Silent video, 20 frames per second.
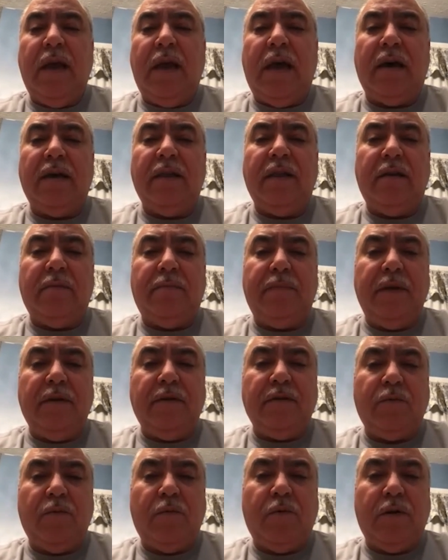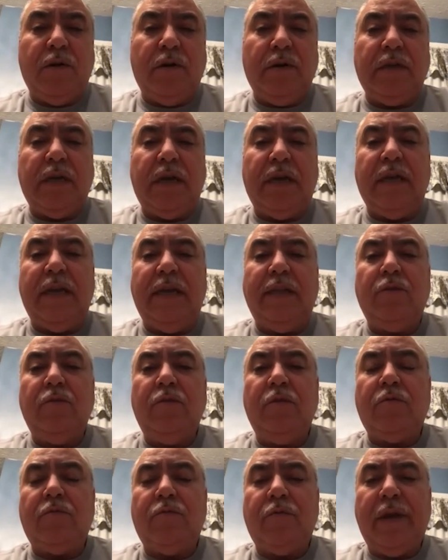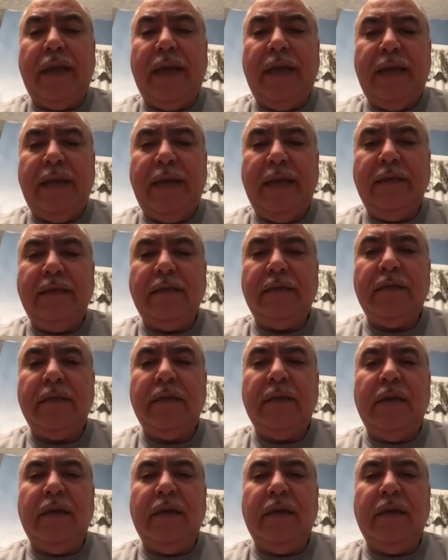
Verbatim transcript: how the appeals works, how they do the ratings.